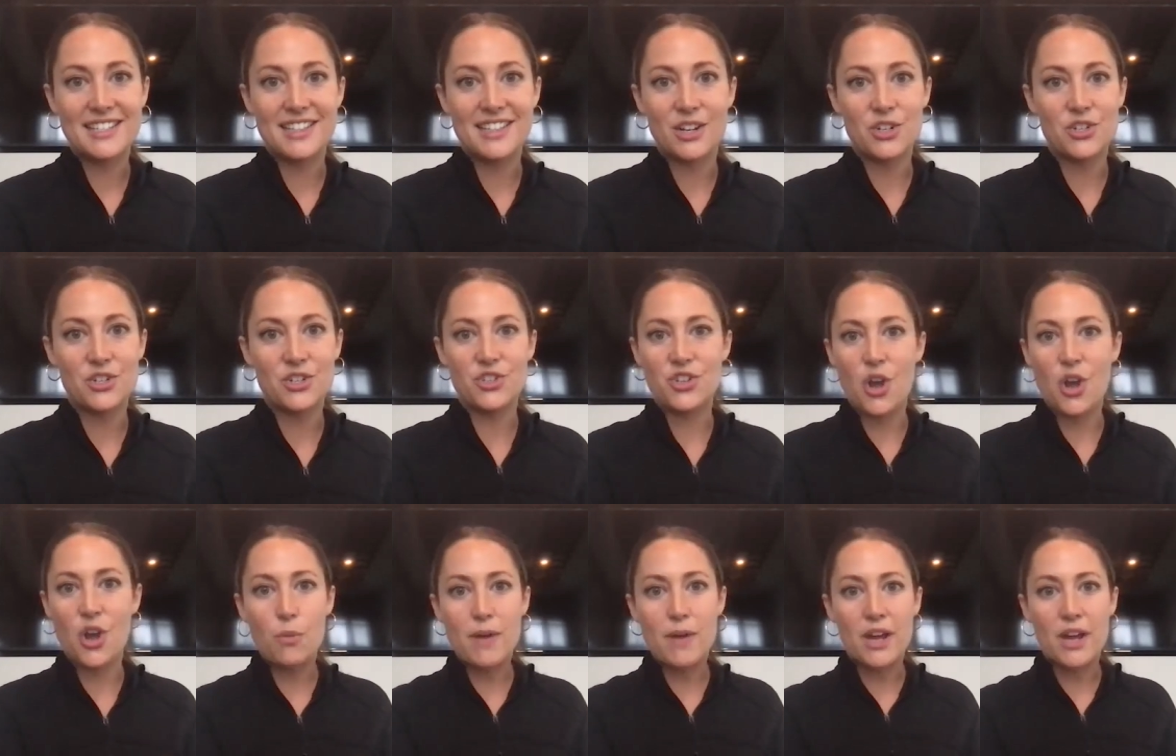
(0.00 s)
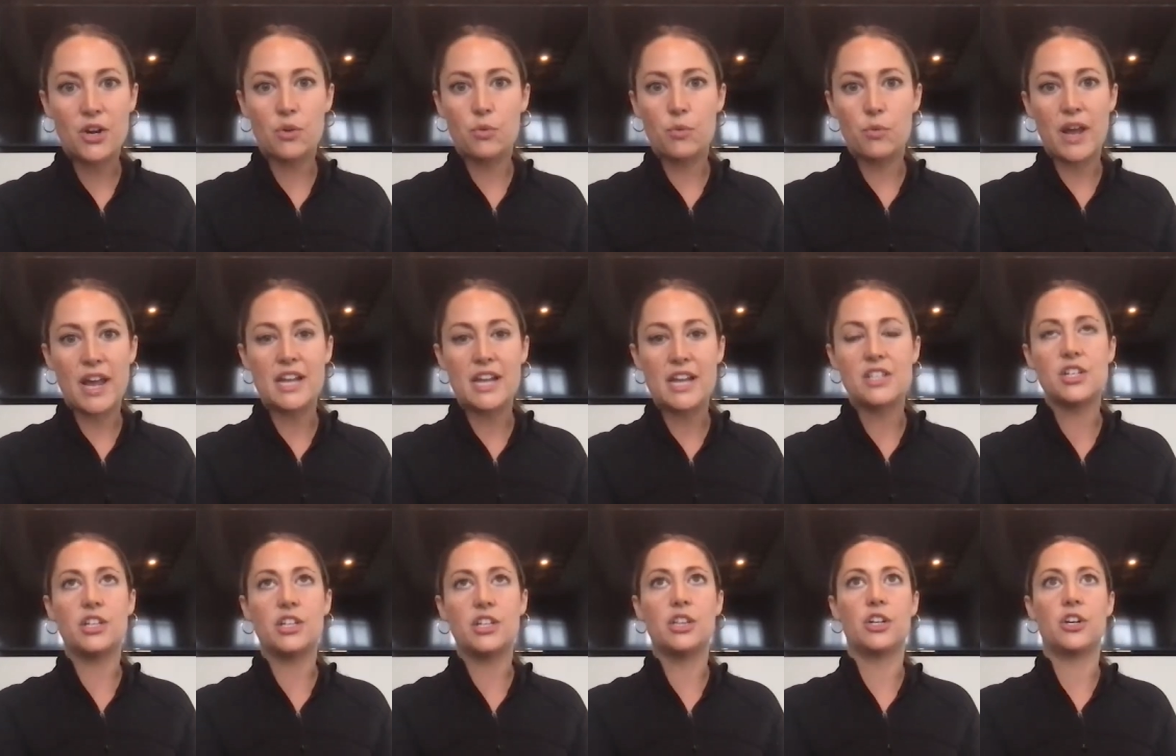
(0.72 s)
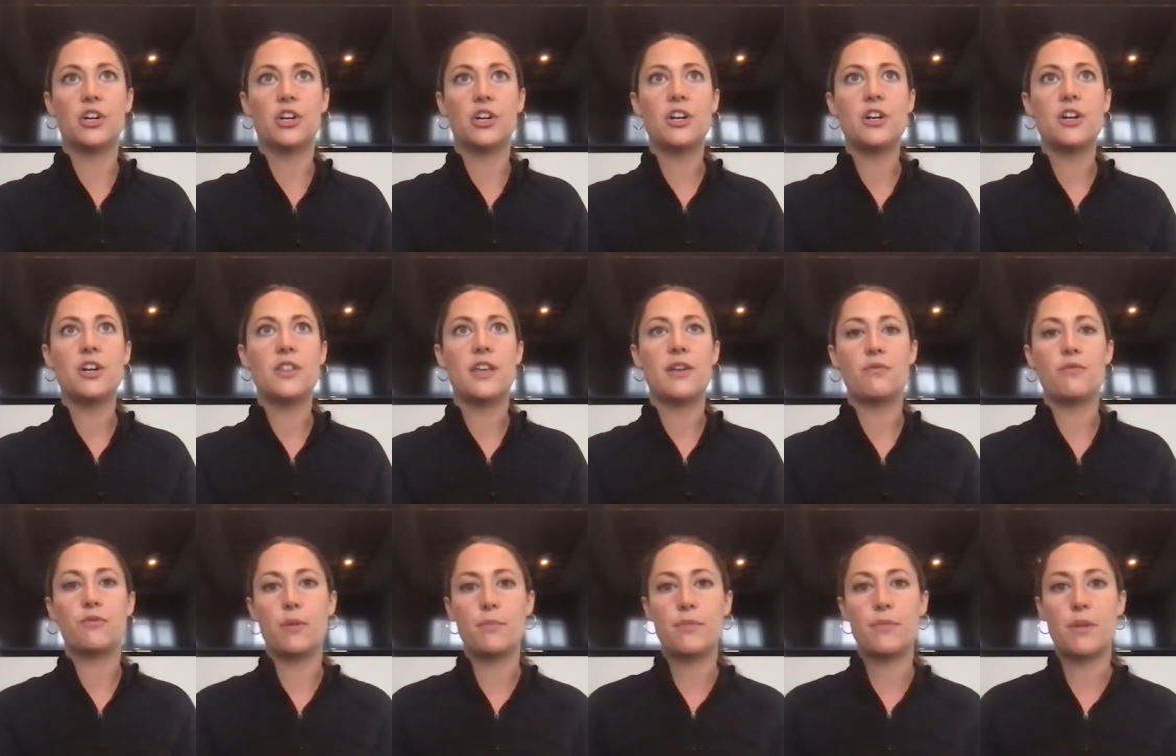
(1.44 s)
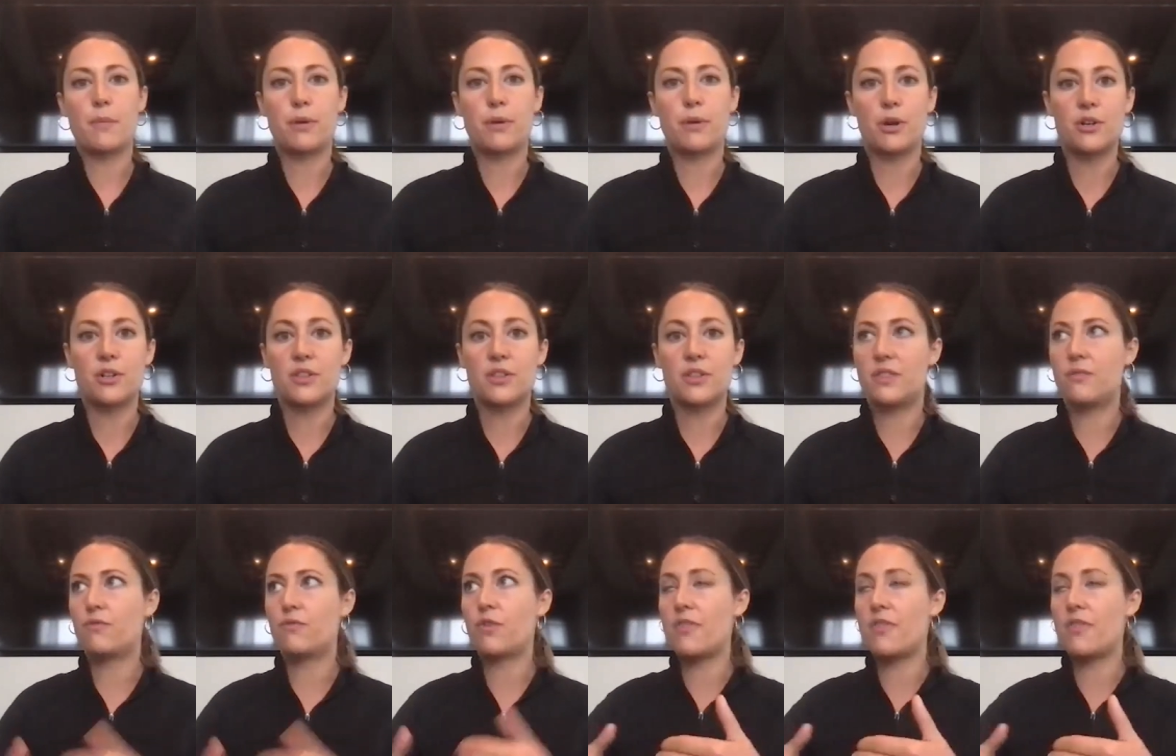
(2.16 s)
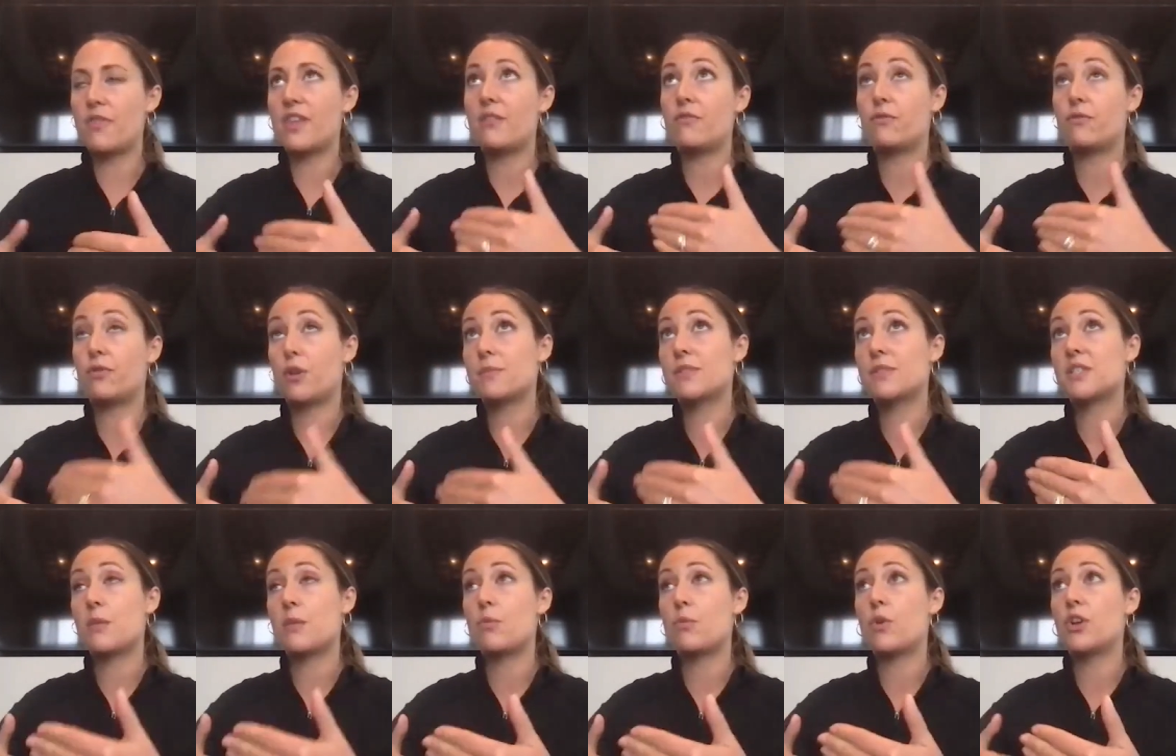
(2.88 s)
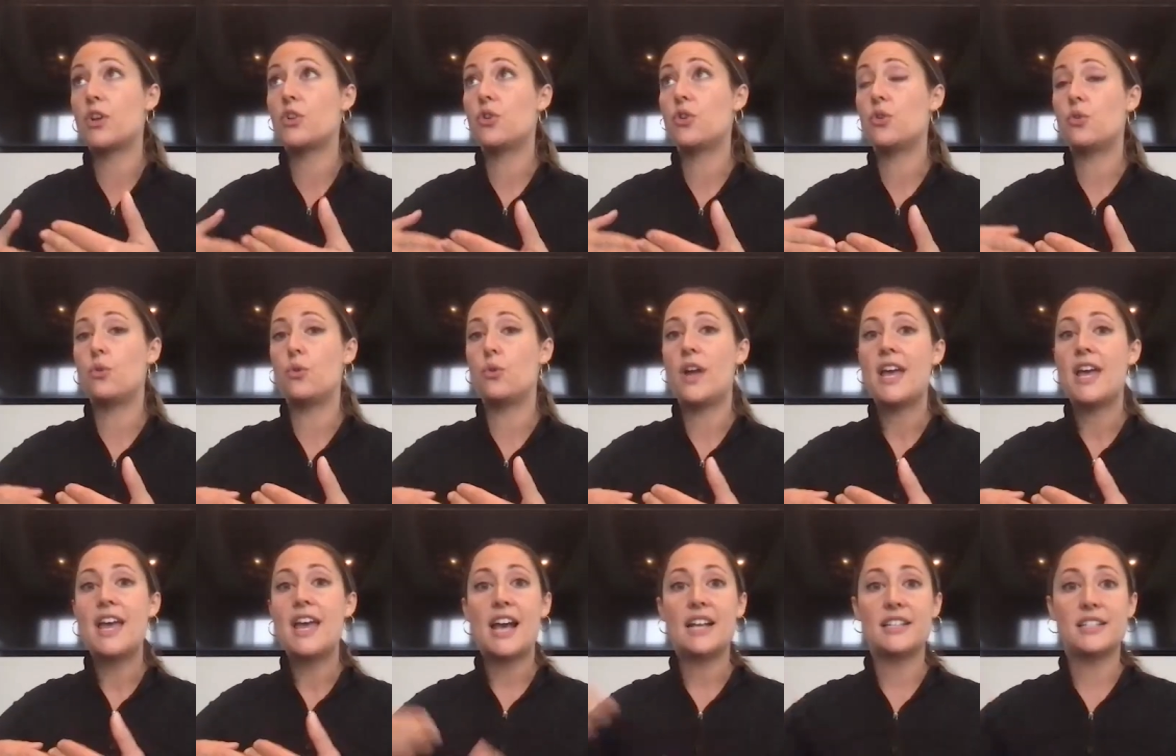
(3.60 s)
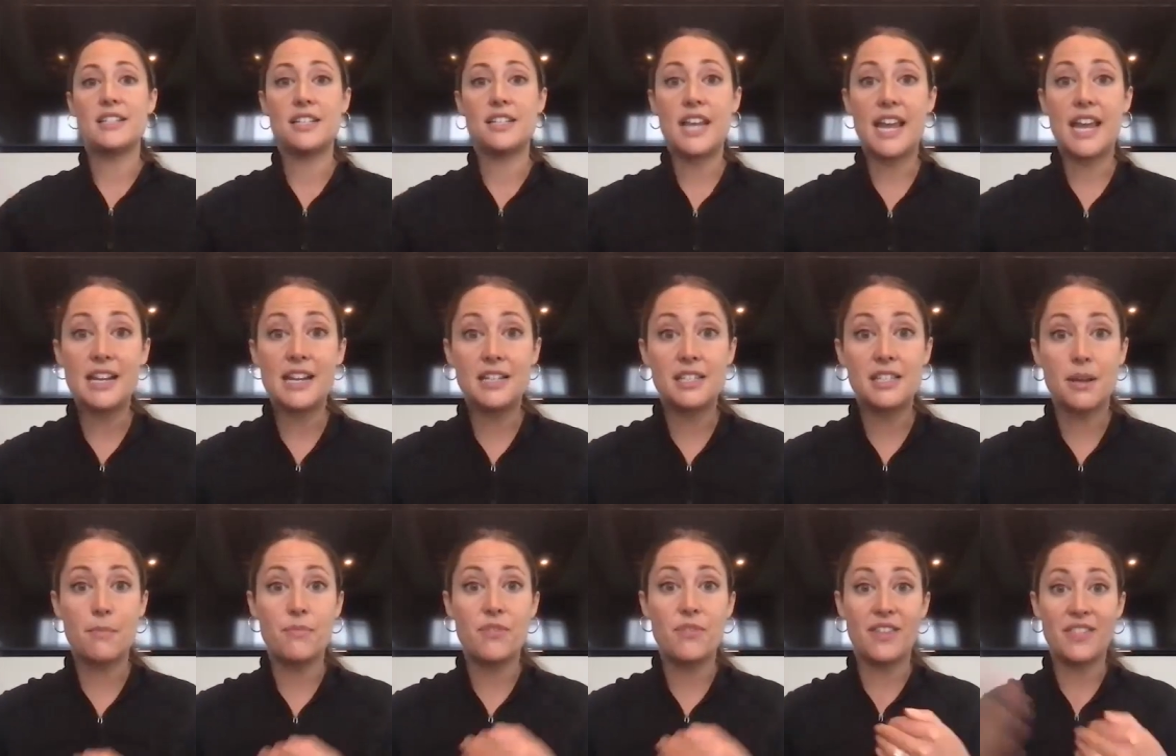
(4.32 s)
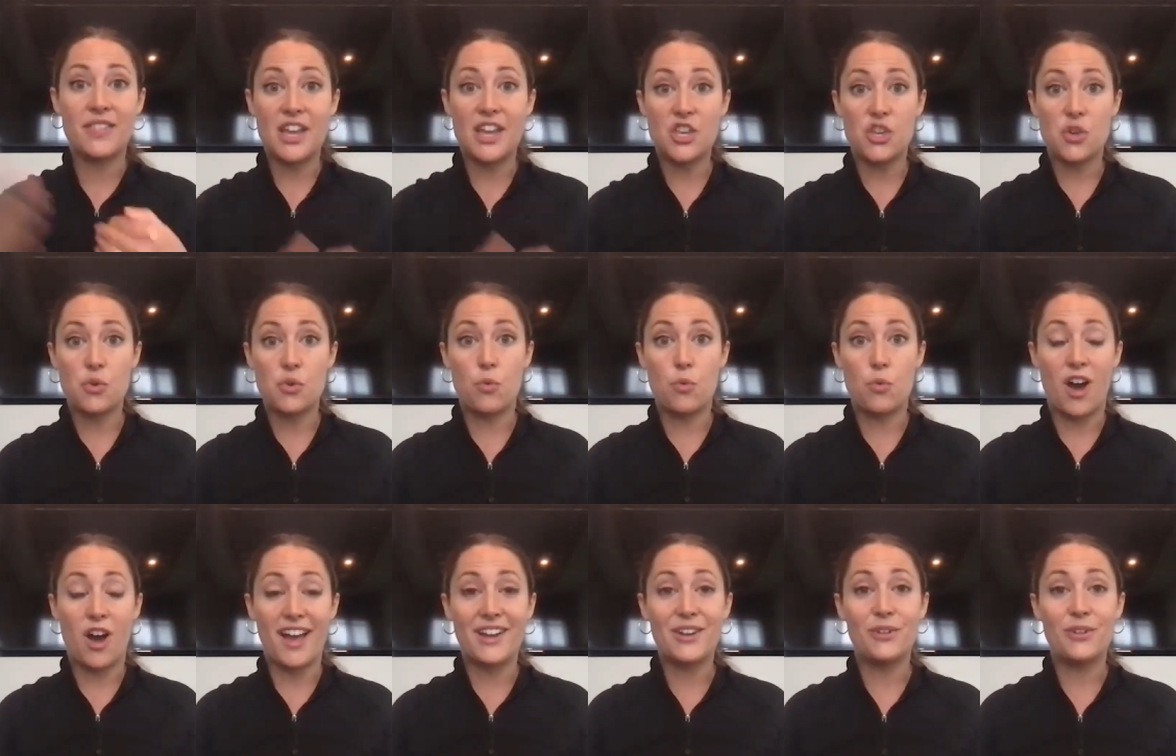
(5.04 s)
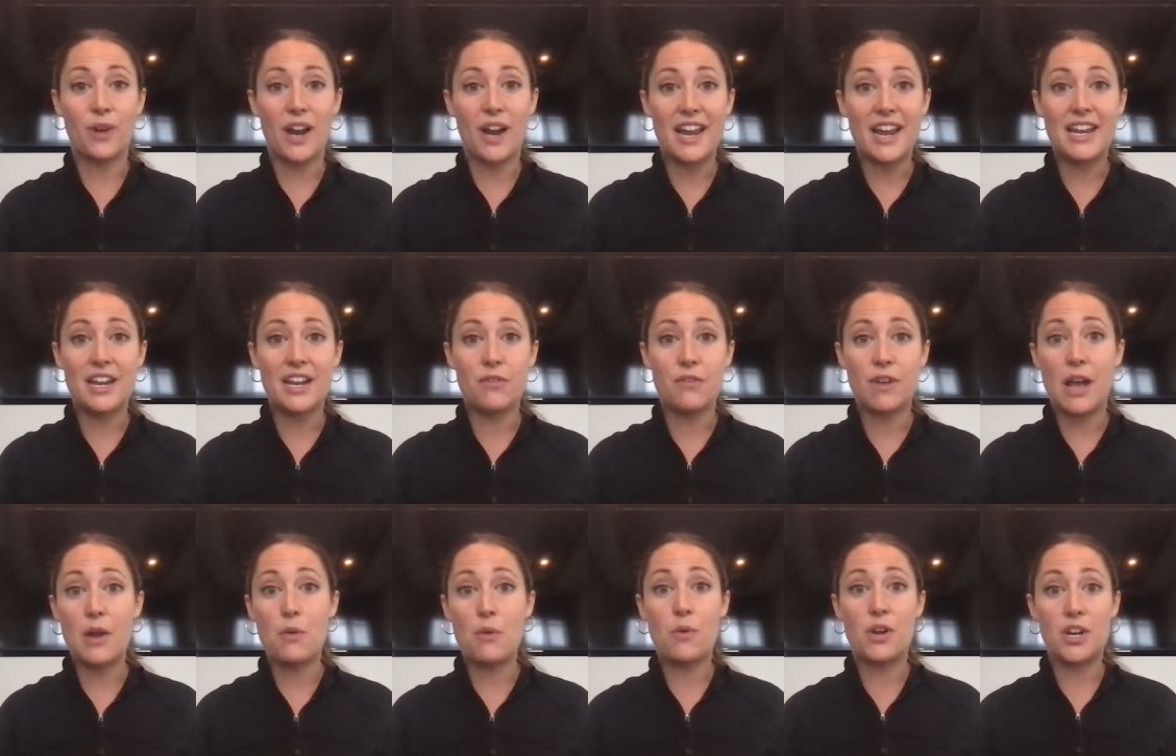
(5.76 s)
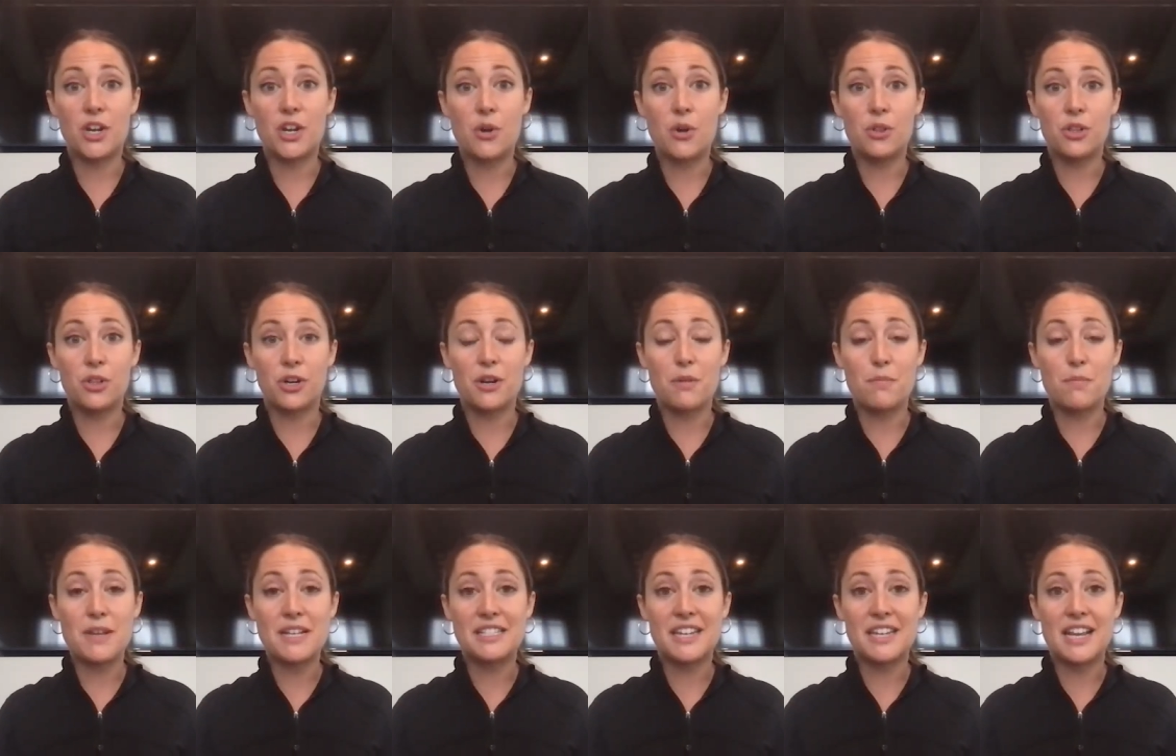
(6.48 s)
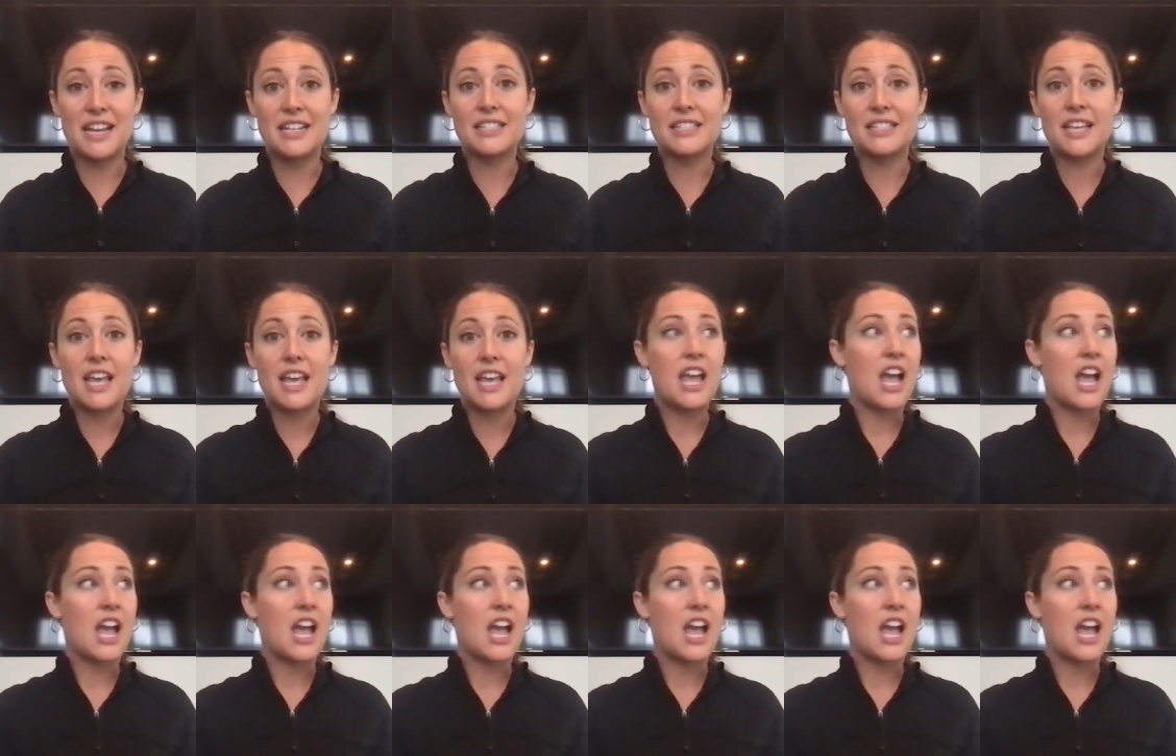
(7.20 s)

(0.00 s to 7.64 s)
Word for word: There's no better way to learn than from the per, from than from someone who has attained something that you want, right? If I want to go learn business,